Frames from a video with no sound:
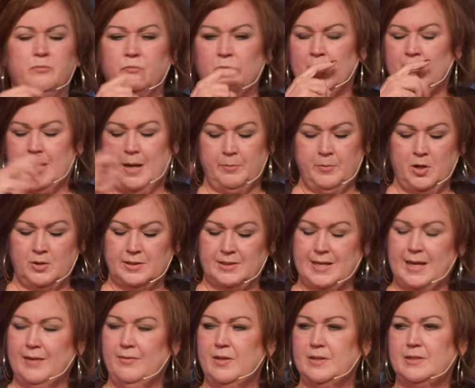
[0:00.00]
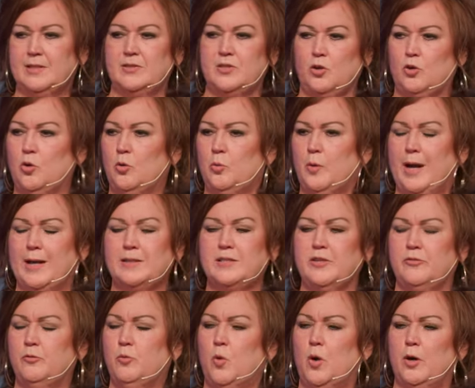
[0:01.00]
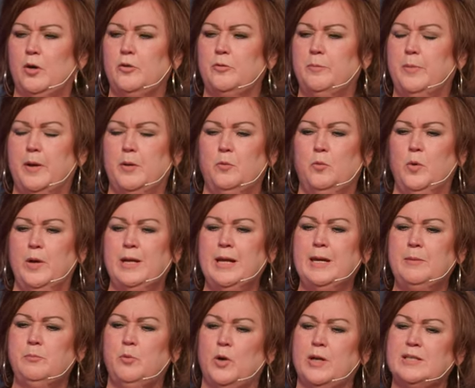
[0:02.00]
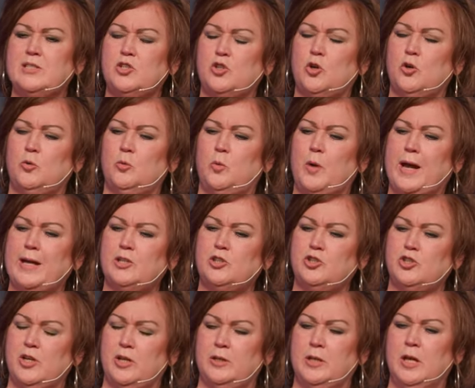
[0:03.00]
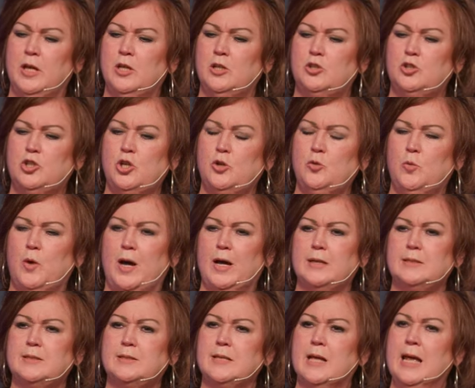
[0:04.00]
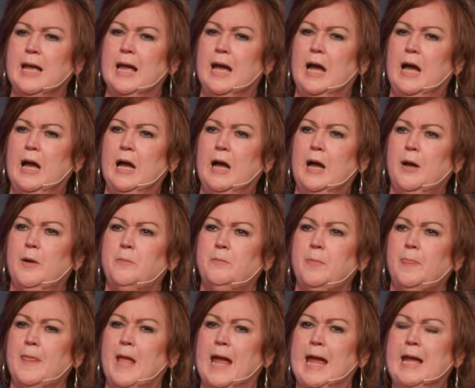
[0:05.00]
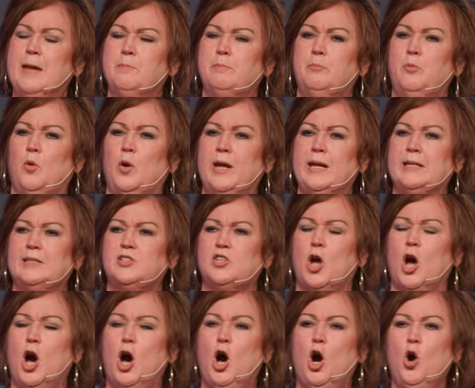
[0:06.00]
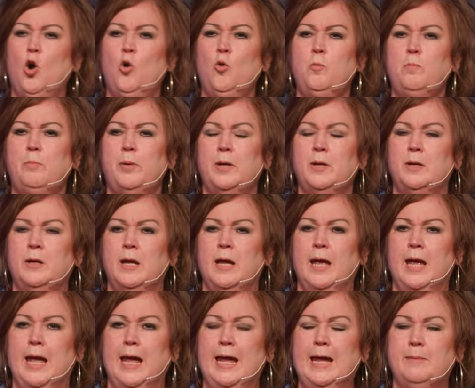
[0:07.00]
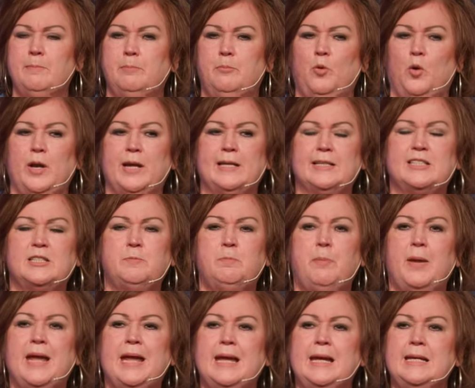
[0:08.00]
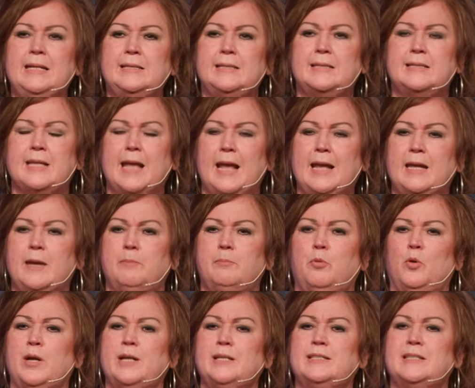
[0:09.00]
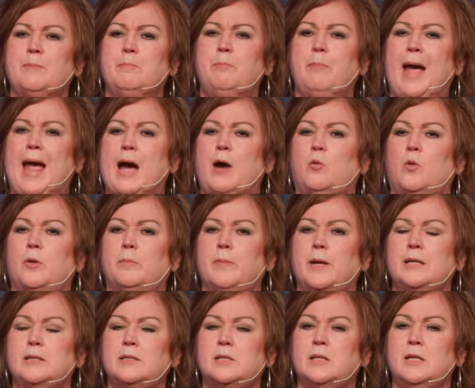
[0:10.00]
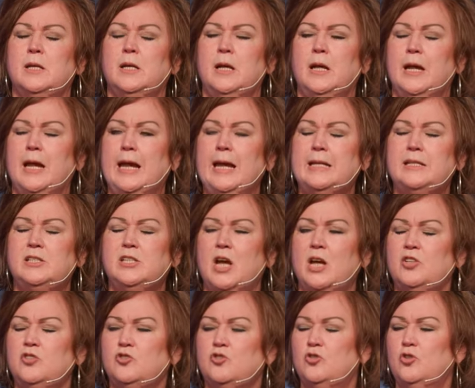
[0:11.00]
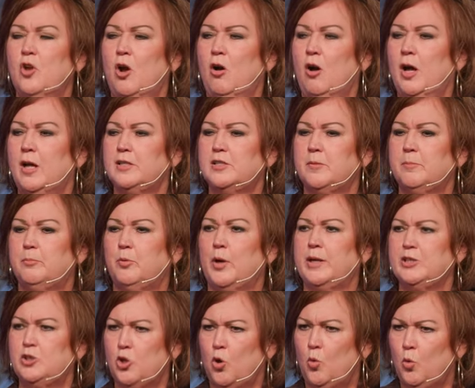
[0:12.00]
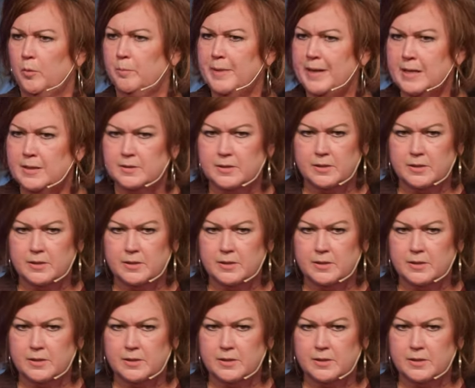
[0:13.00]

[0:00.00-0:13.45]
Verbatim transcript: and I'm not saying this is a corrective word, but when He brings correction to us, um, it brings hope, it brings peace, and it brings empowerment. It does not bring torment.